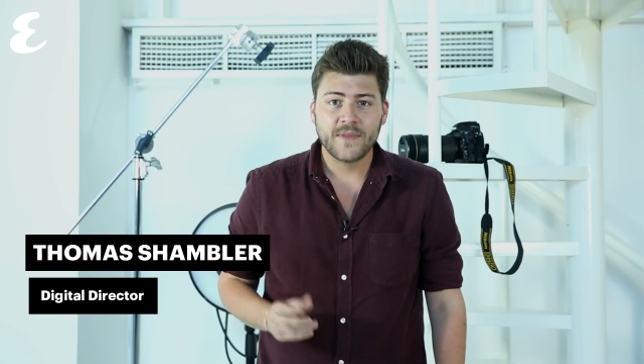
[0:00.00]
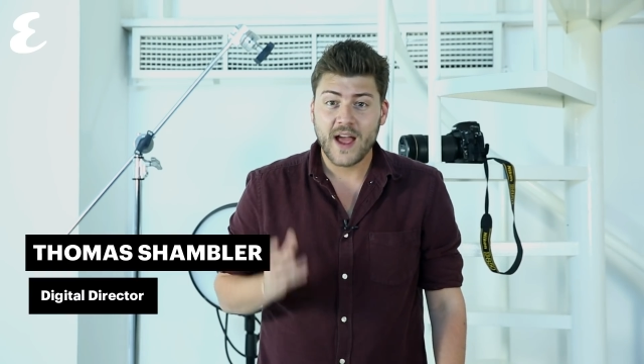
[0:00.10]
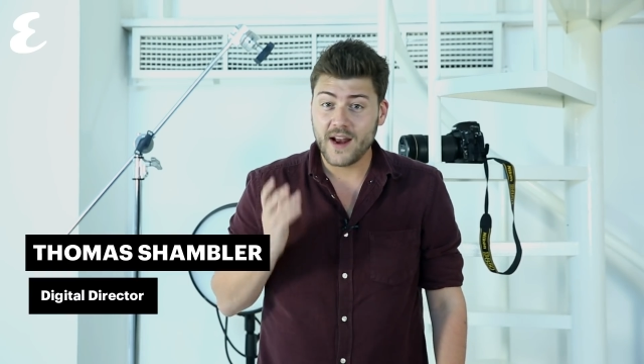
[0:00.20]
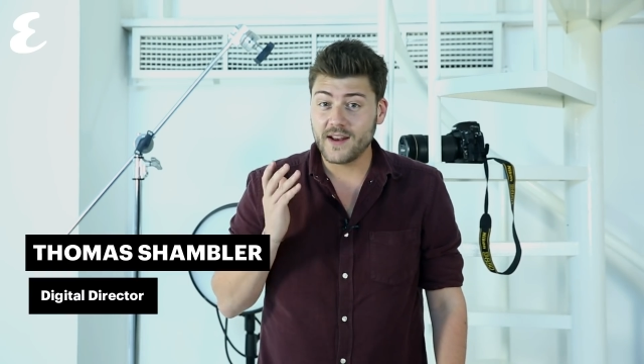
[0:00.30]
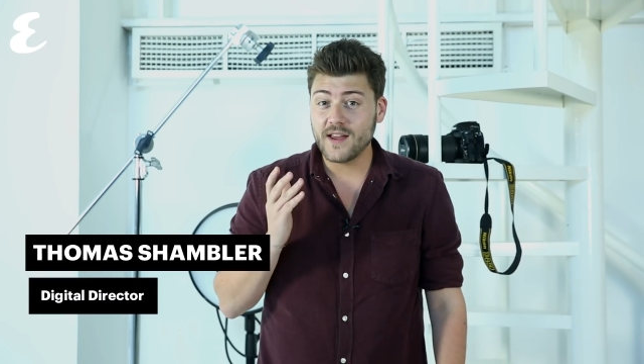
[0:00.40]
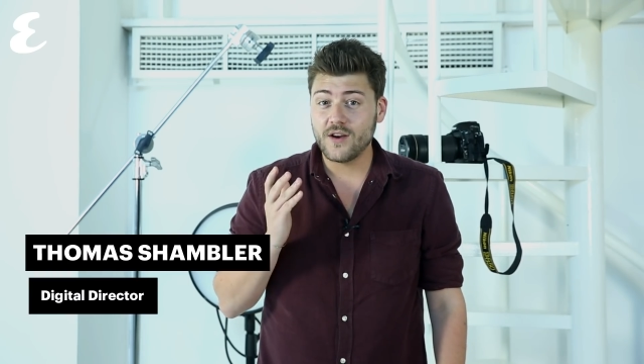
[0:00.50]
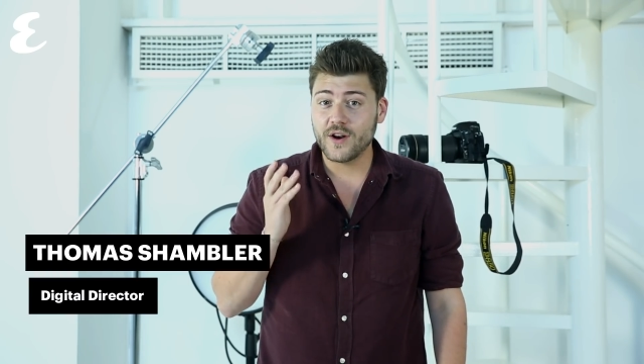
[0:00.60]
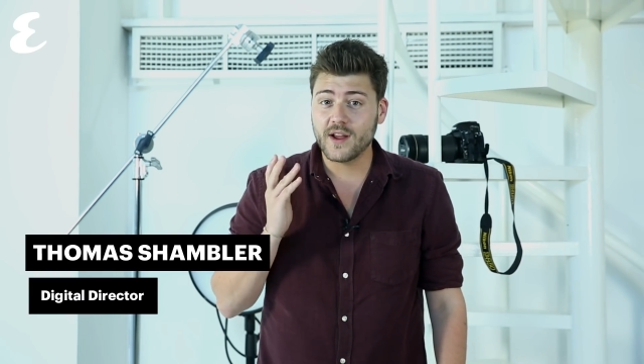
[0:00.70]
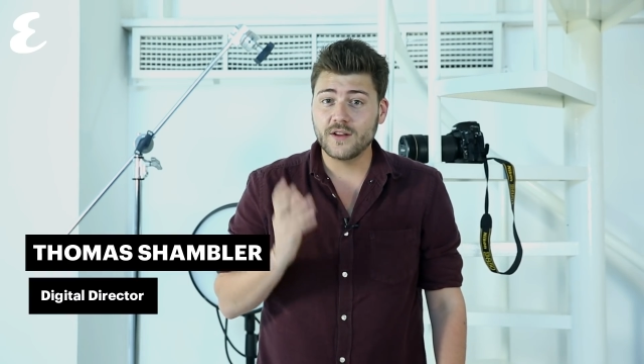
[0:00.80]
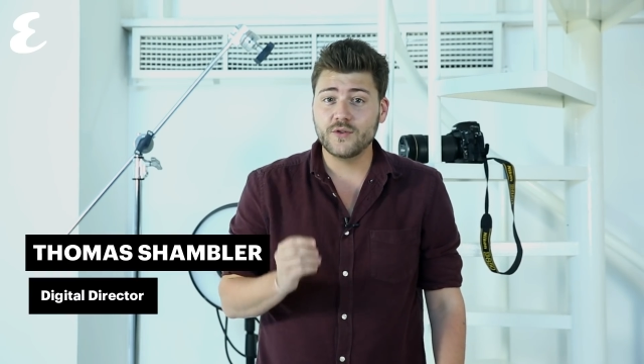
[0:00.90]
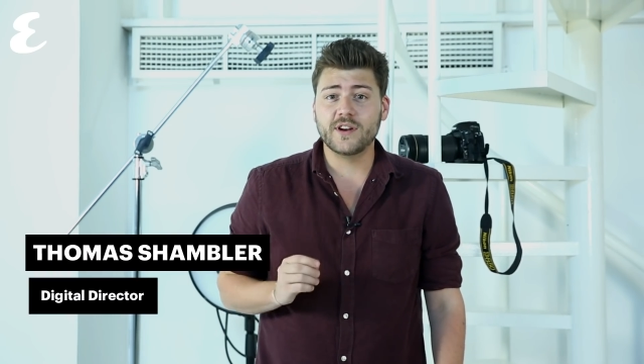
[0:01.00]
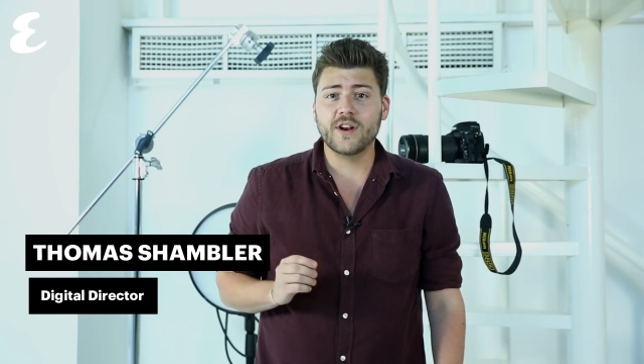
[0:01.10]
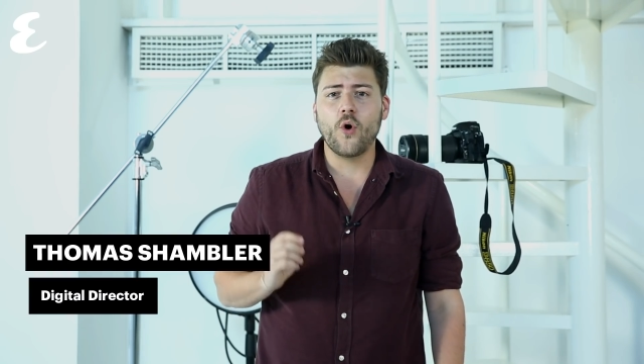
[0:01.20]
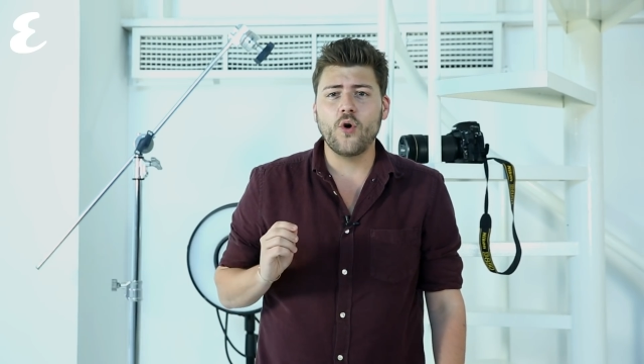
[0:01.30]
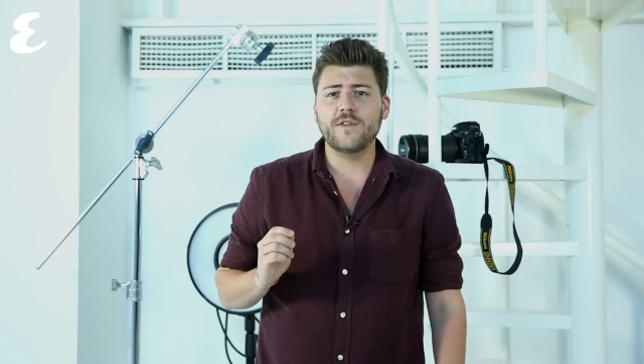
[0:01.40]
and Nikon included an
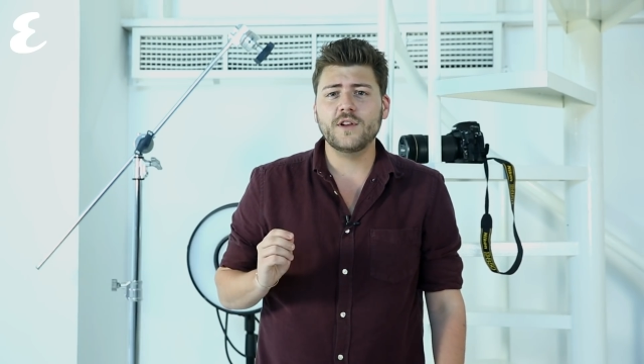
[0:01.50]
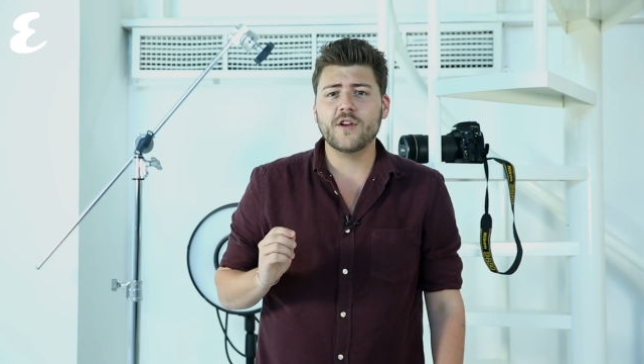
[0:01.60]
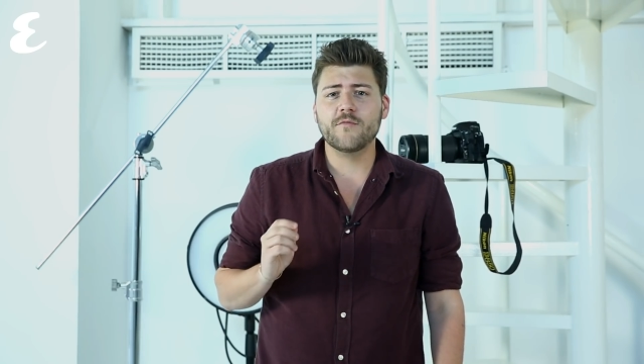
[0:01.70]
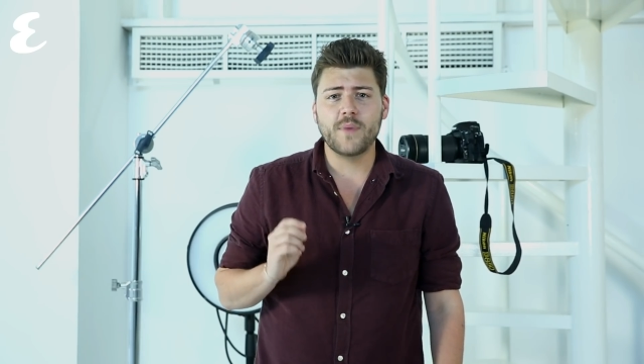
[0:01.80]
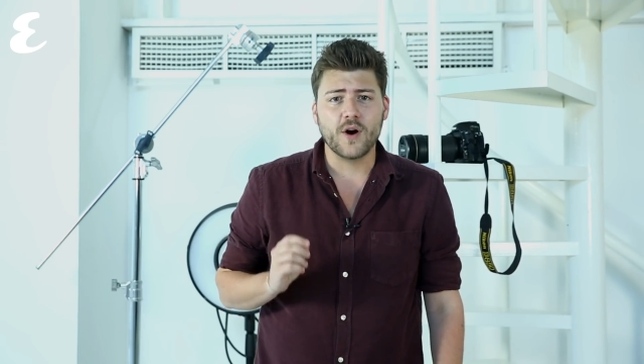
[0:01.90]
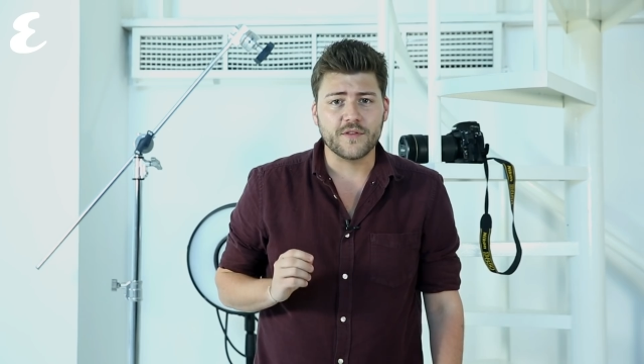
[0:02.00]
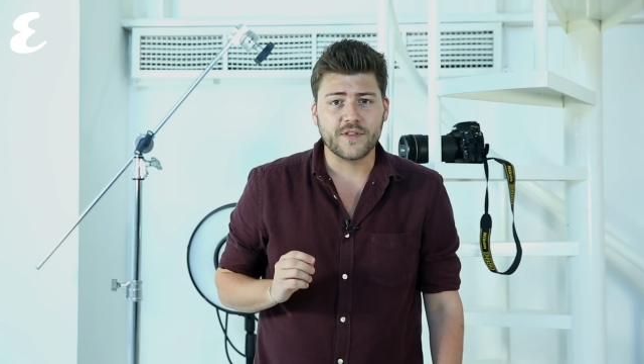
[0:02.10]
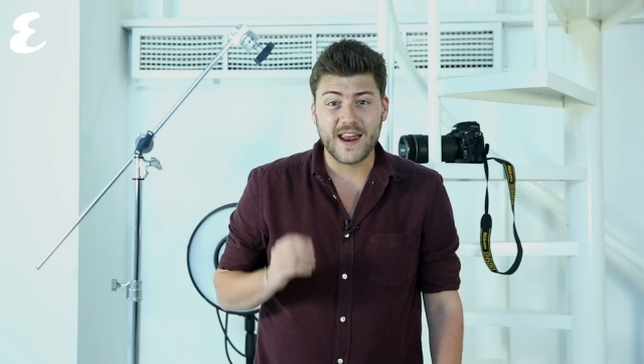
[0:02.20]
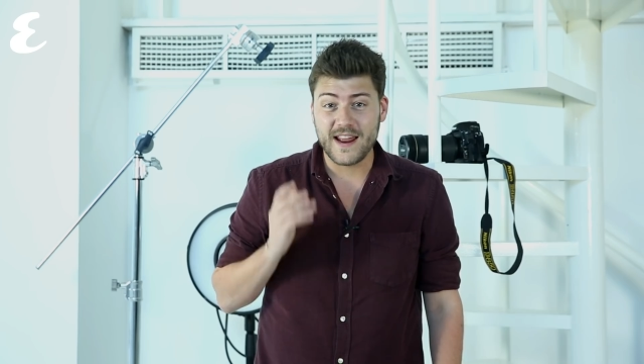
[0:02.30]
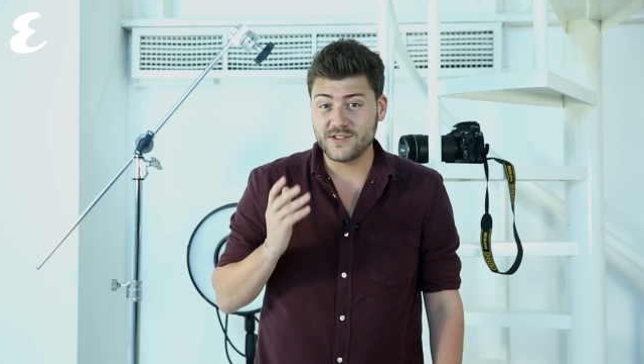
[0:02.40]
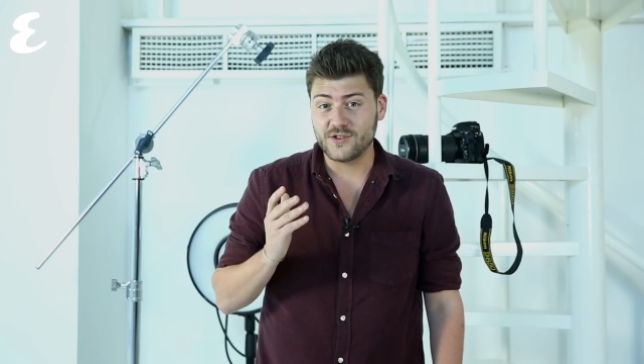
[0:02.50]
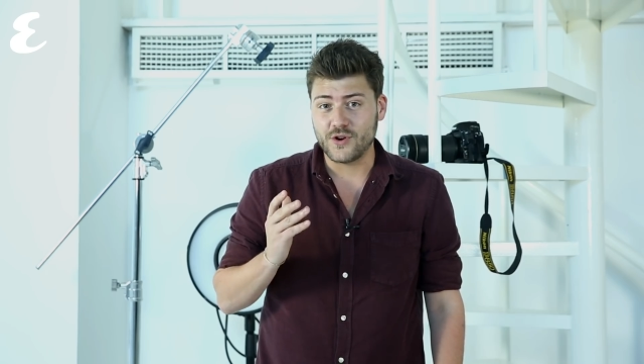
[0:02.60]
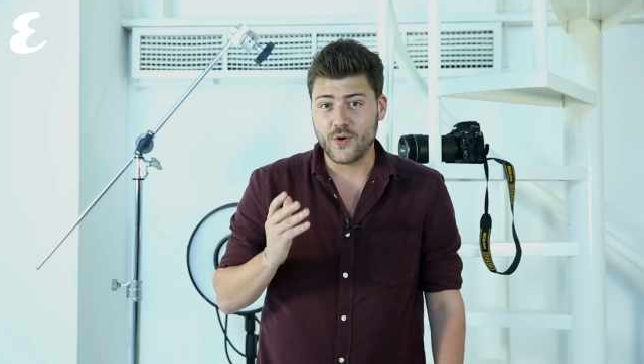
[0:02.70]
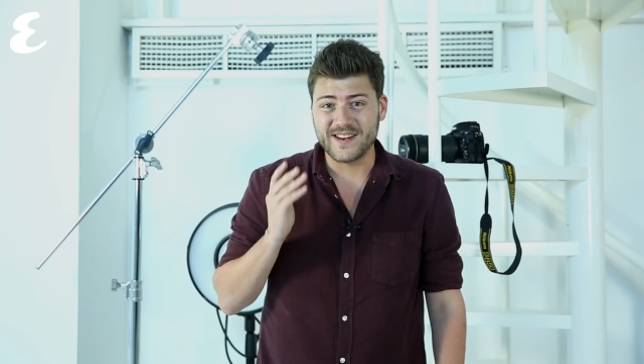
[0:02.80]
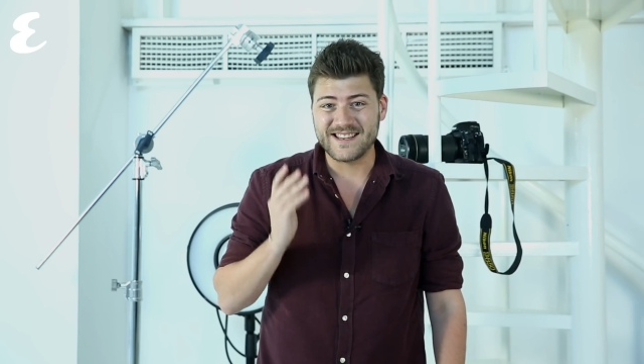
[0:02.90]
awful lot of both in its
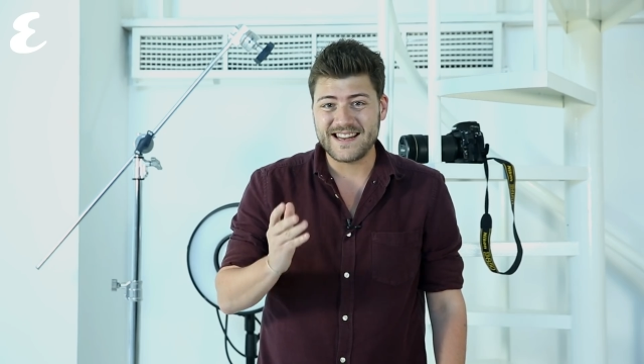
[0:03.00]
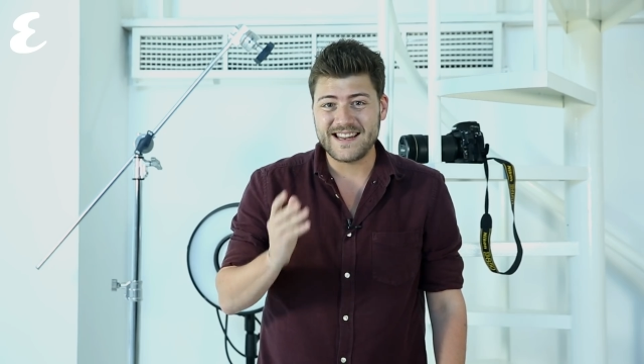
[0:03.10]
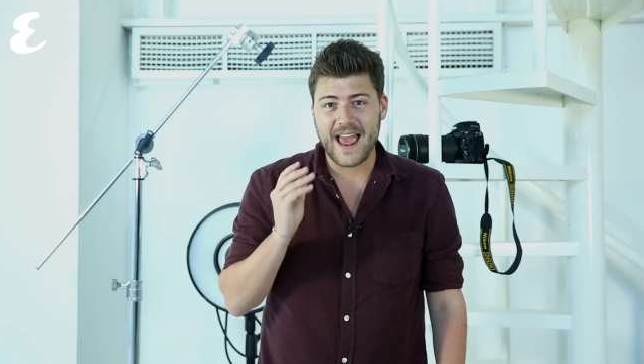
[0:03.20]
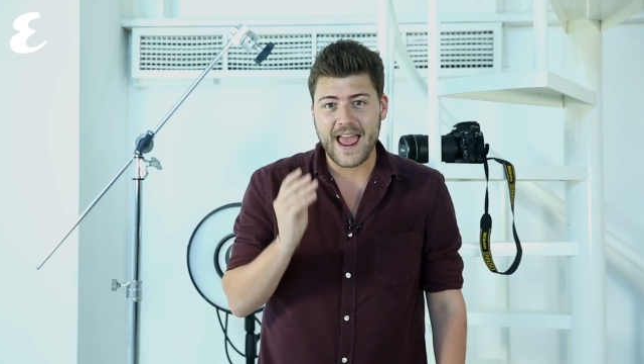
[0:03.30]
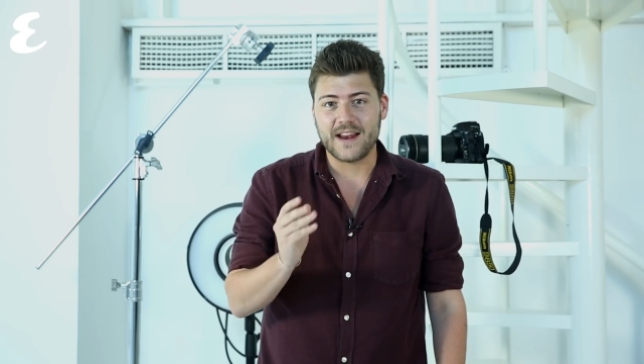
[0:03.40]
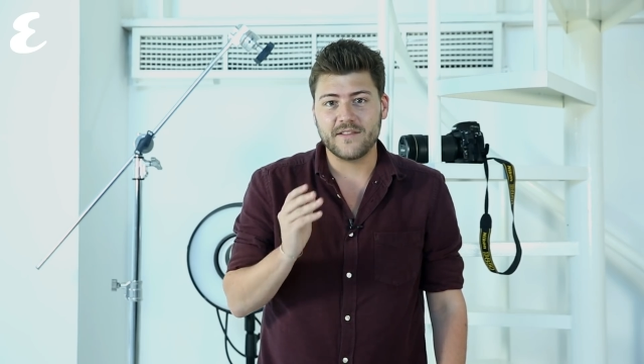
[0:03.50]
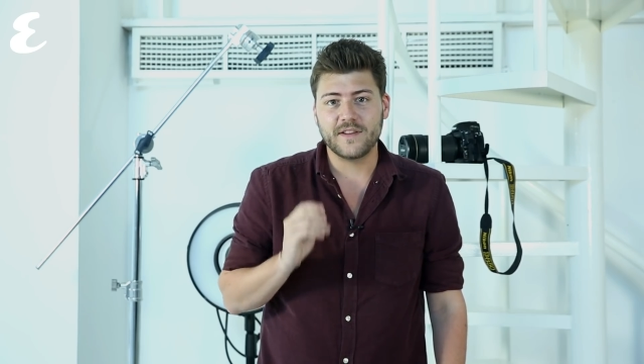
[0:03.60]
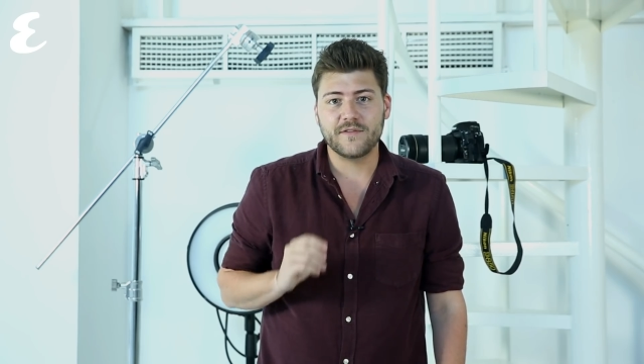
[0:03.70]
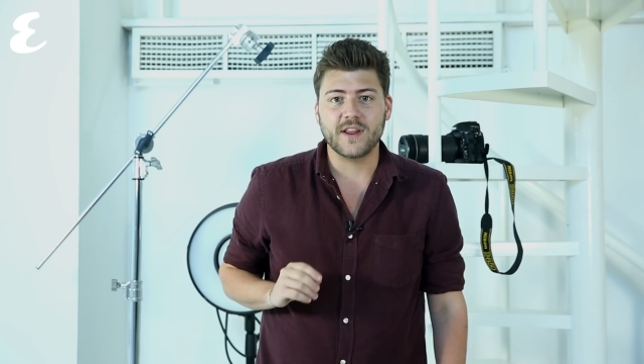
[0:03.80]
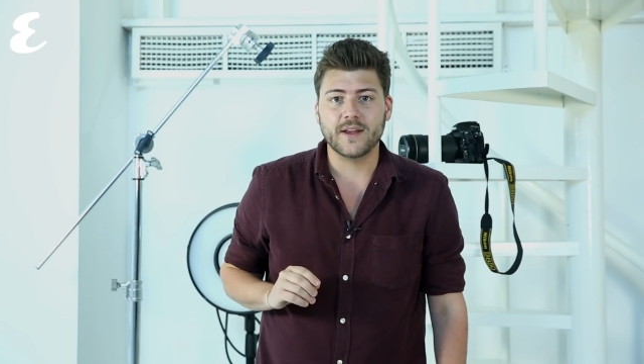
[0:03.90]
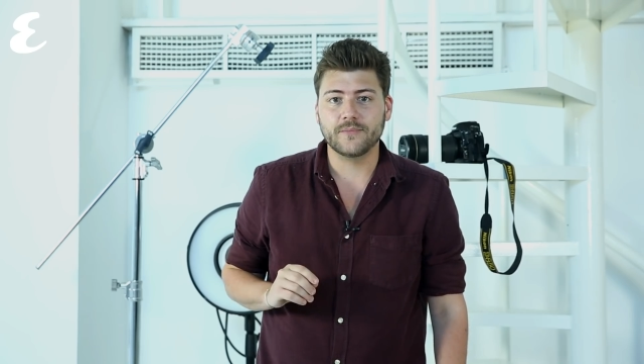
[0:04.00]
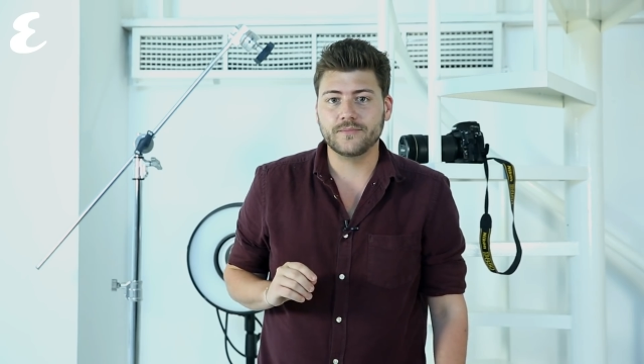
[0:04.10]
new D850.